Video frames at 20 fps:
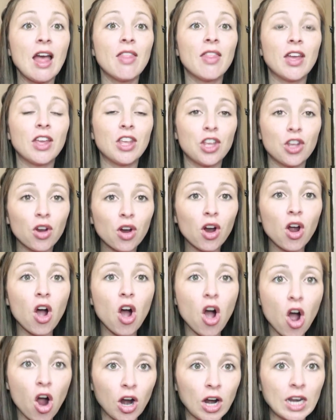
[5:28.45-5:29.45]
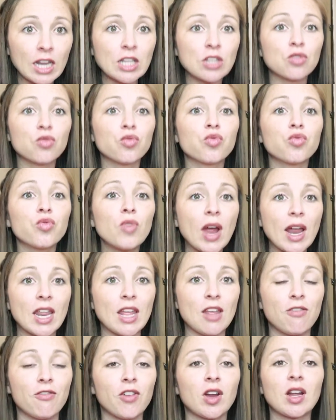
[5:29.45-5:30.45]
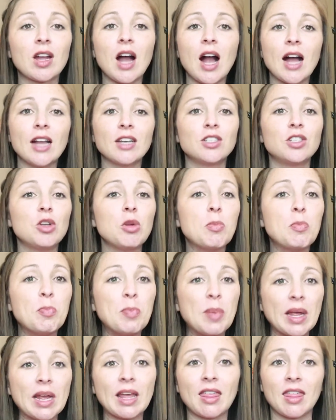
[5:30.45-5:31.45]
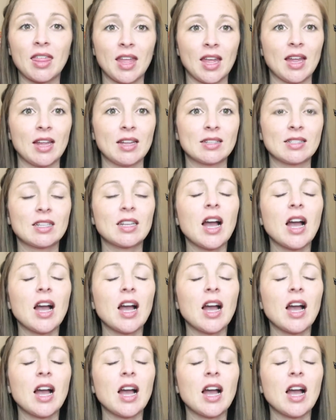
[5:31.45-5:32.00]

that your heart is ready for God to do big things.